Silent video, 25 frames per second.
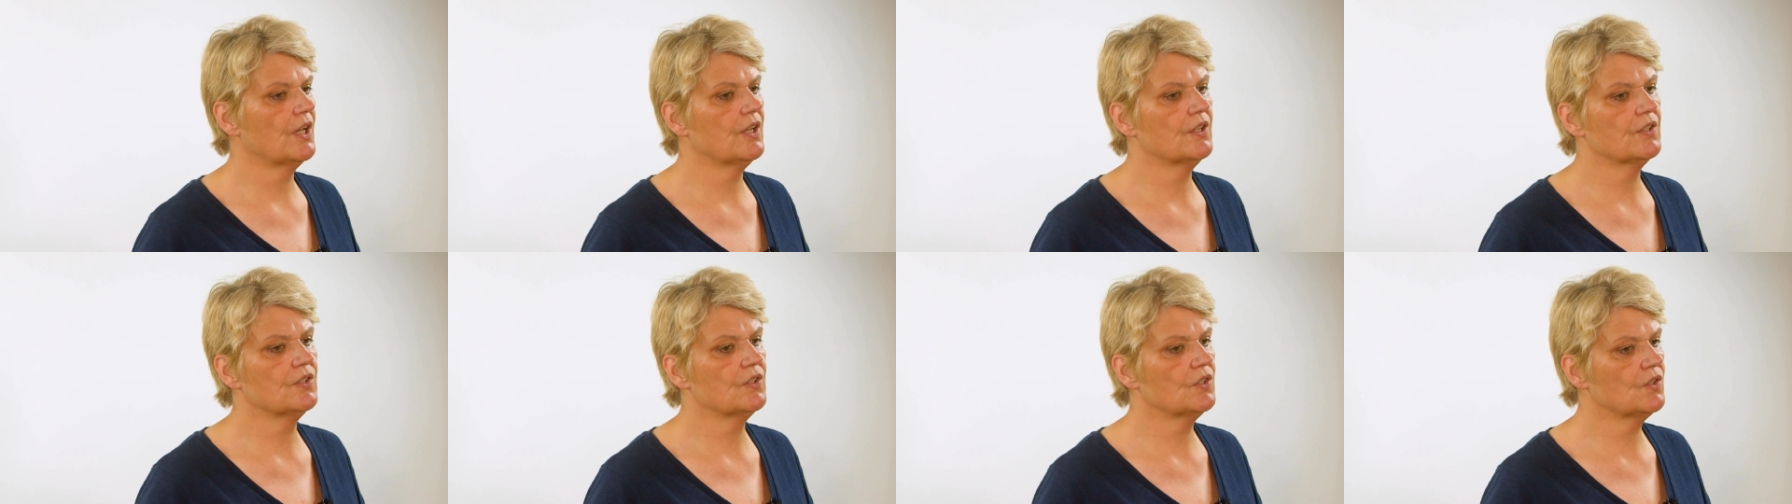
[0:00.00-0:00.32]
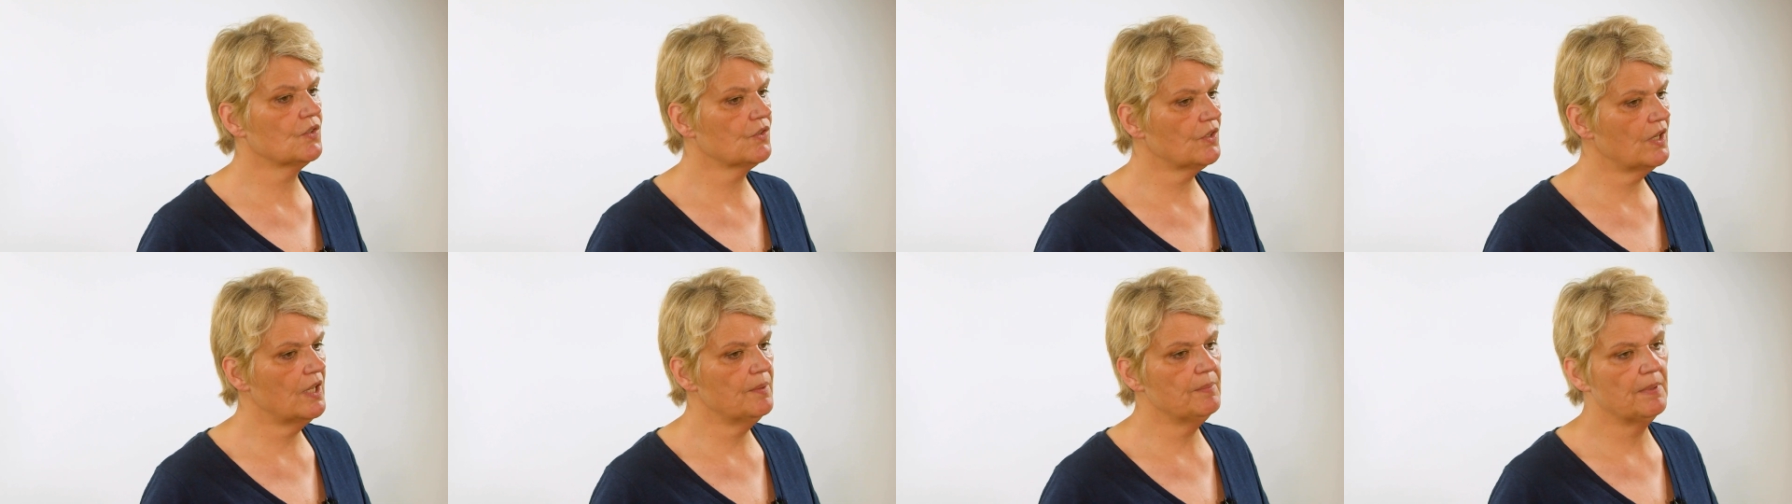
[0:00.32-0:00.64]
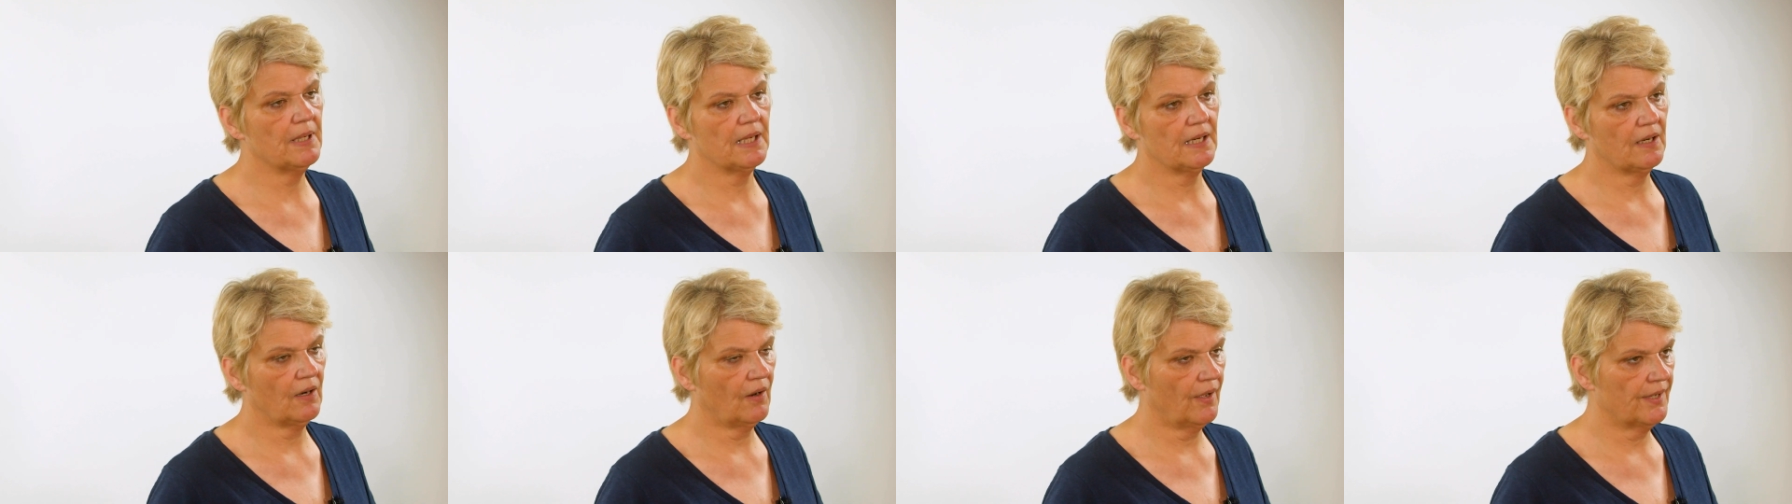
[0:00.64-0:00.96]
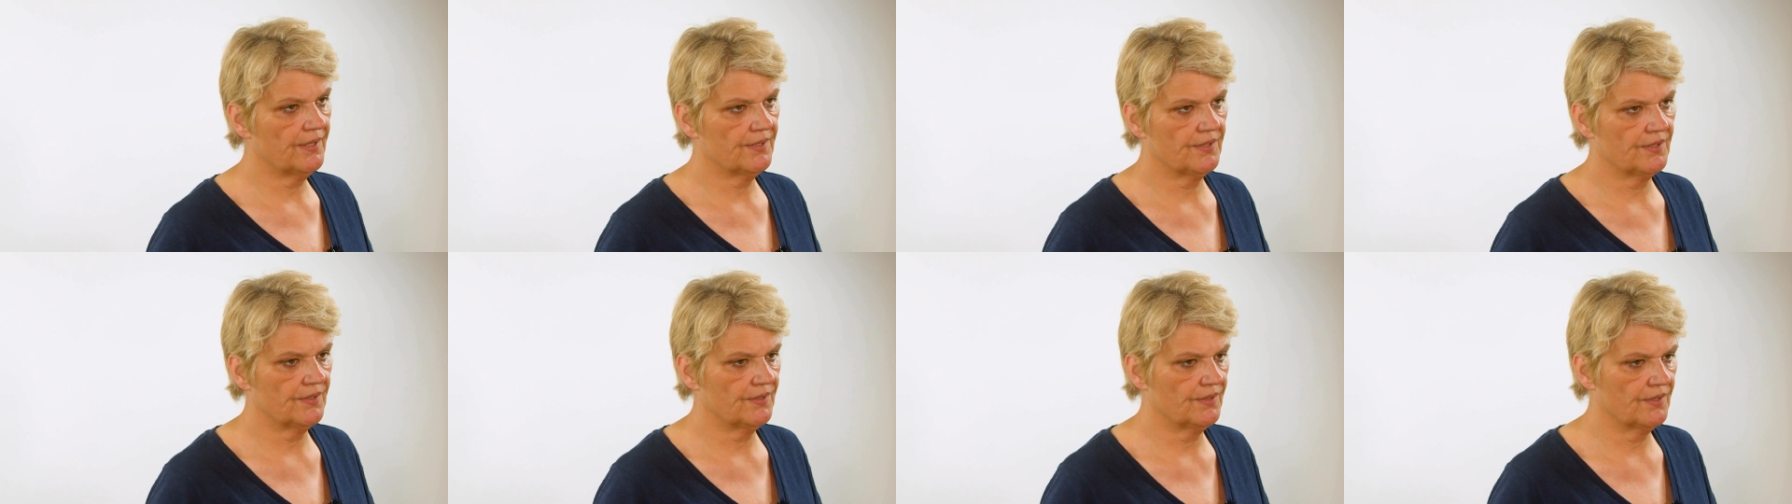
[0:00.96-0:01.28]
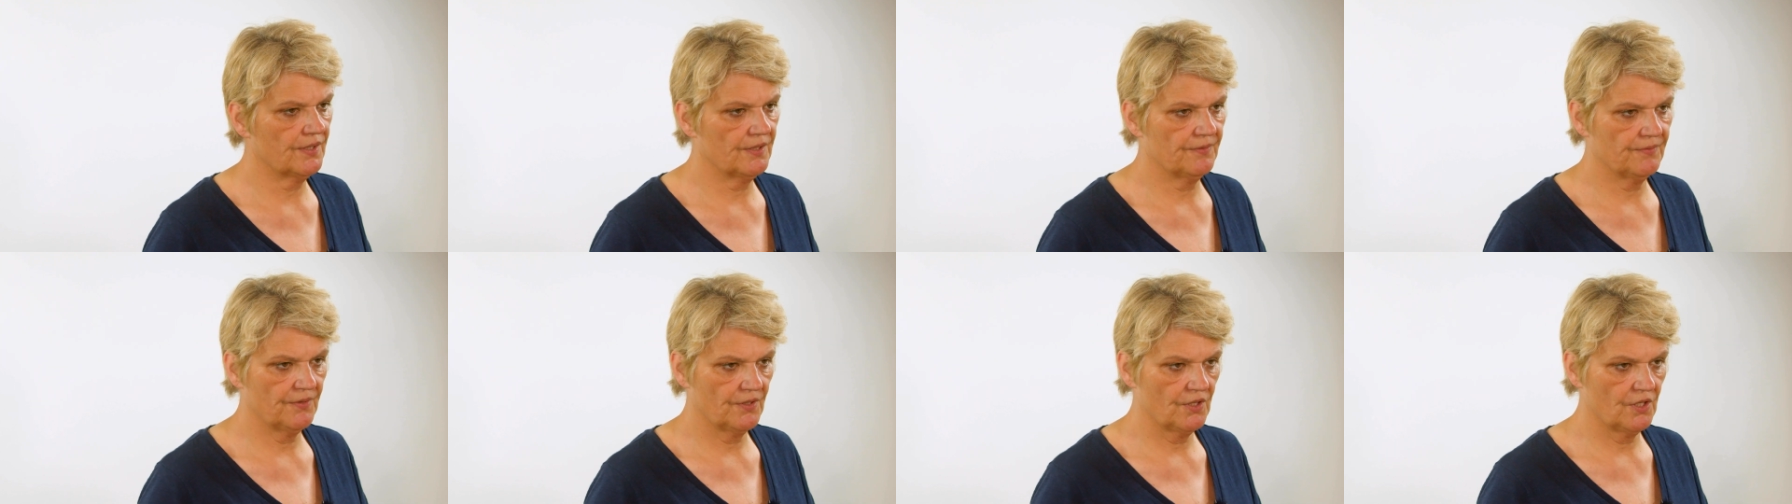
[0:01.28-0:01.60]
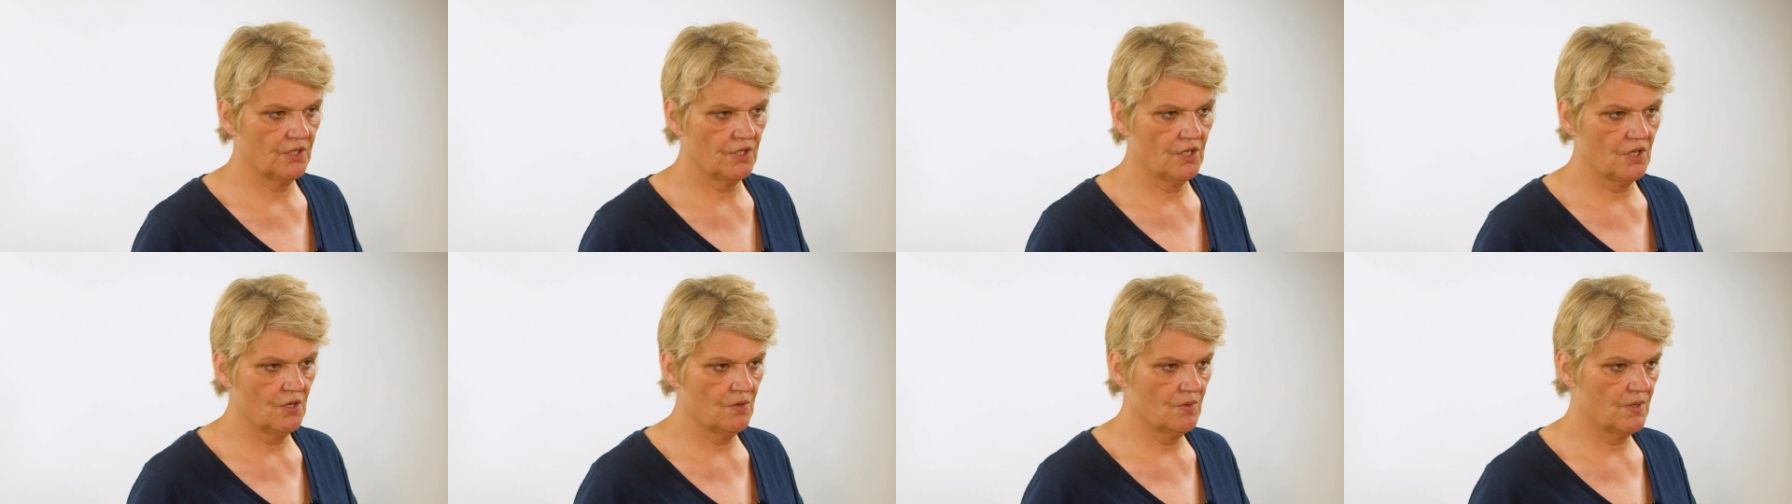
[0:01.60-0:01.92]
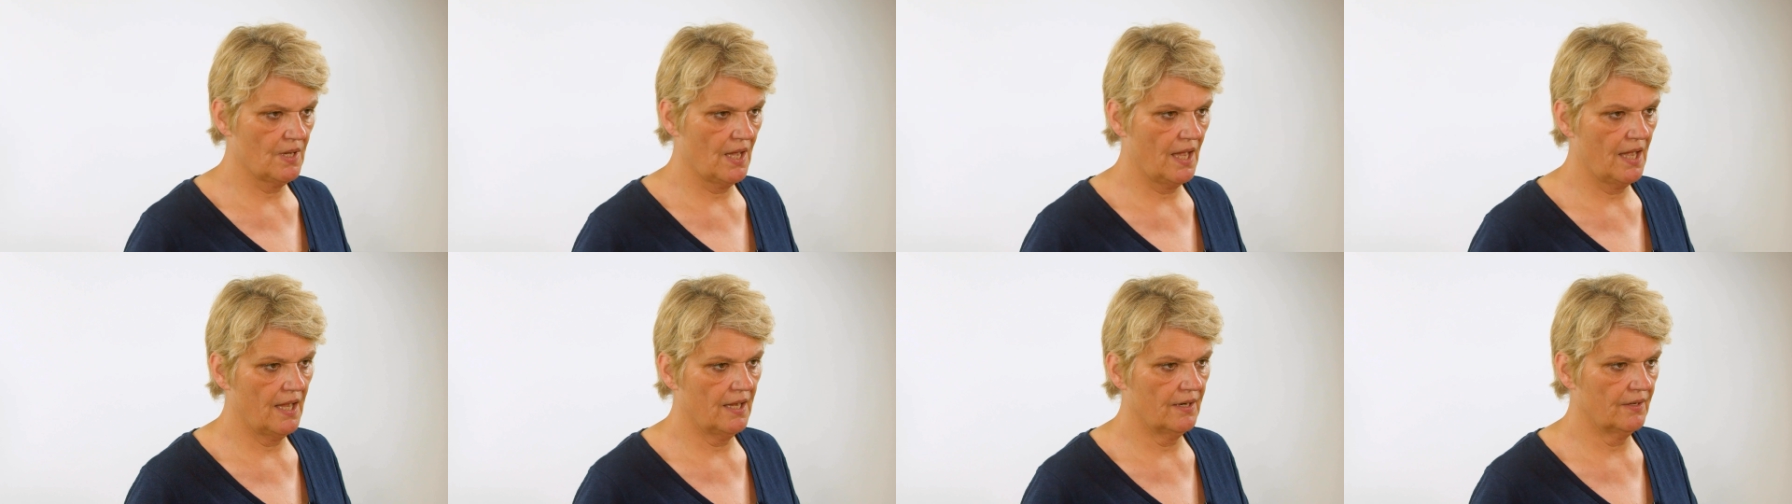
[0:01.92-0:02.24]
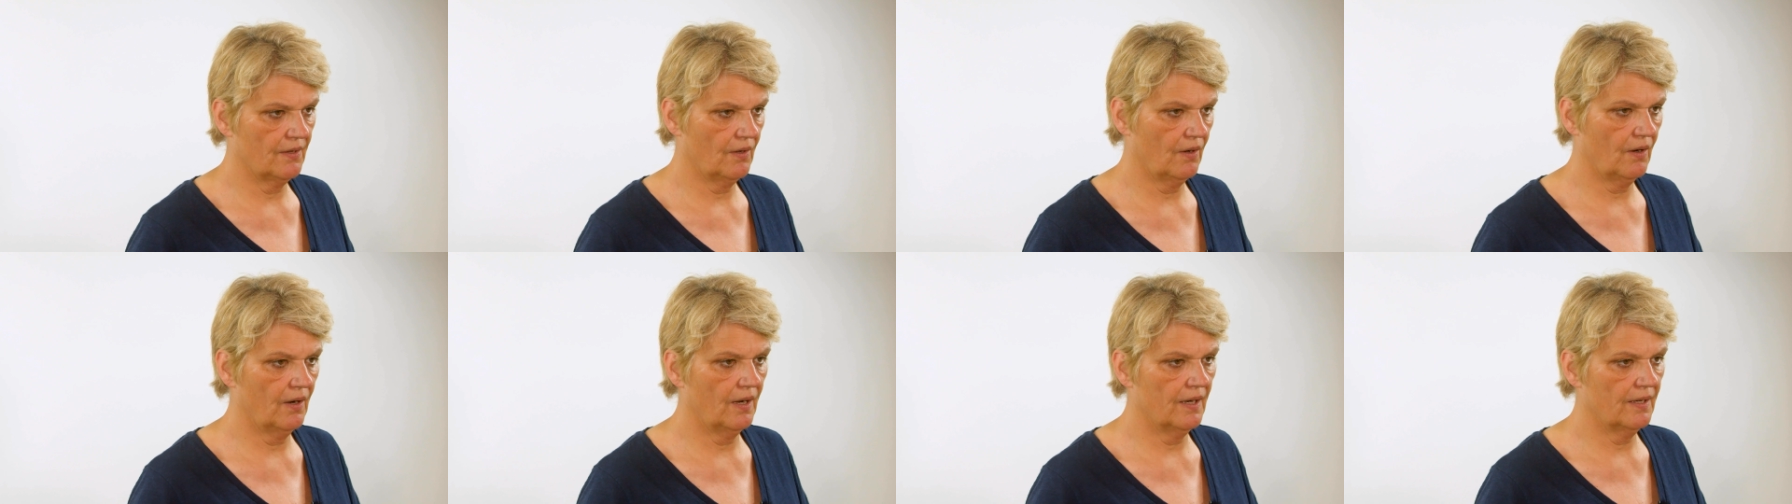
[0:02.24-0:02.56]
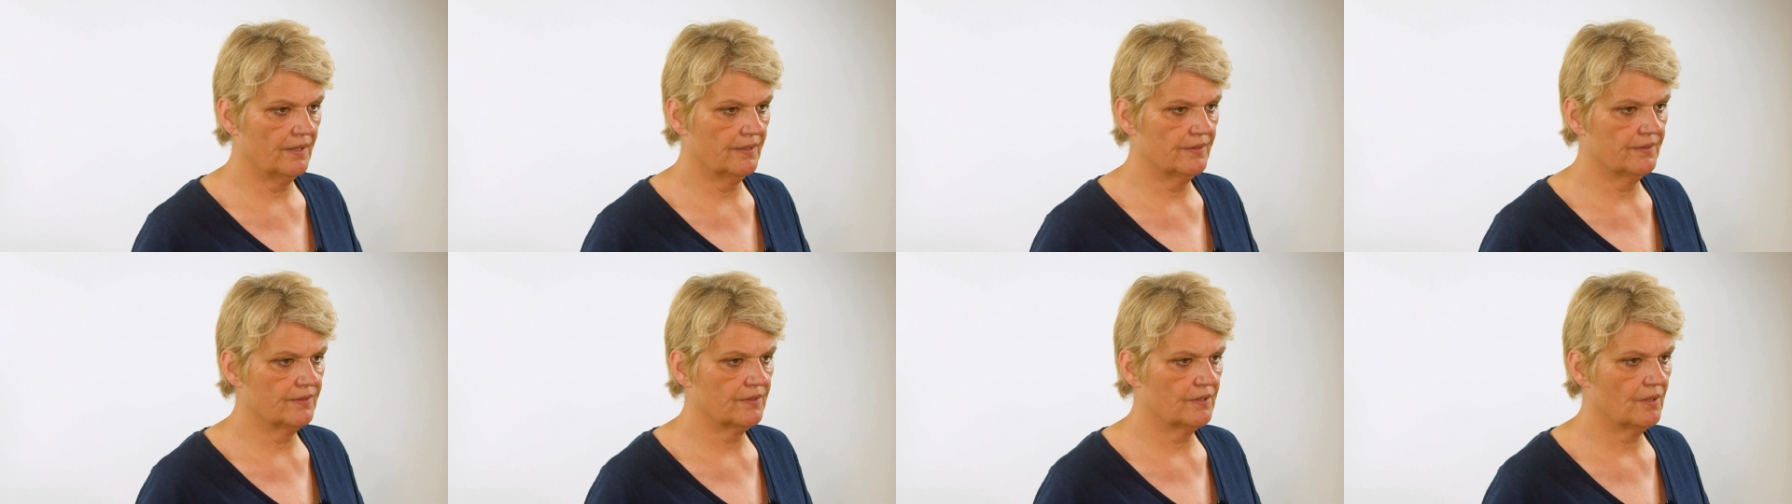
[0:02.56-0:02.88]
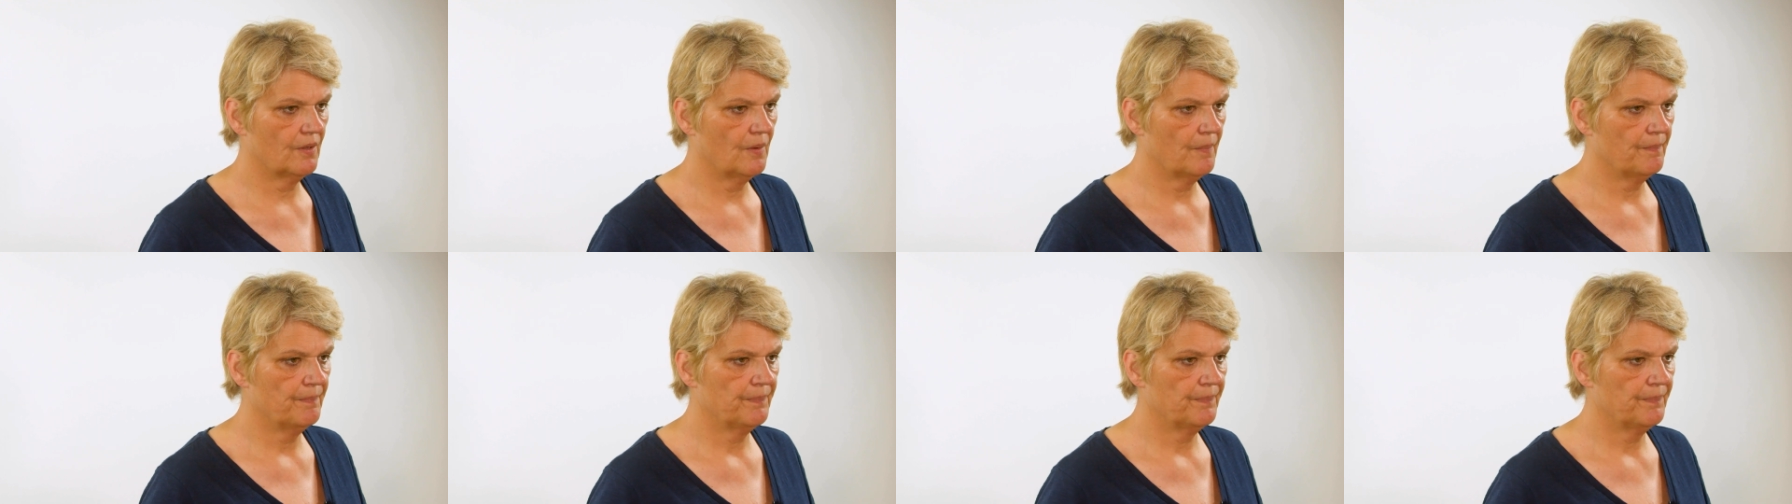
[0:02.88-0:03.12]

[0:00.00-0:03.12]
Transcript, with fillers: Streaming License for the UK and Ireland,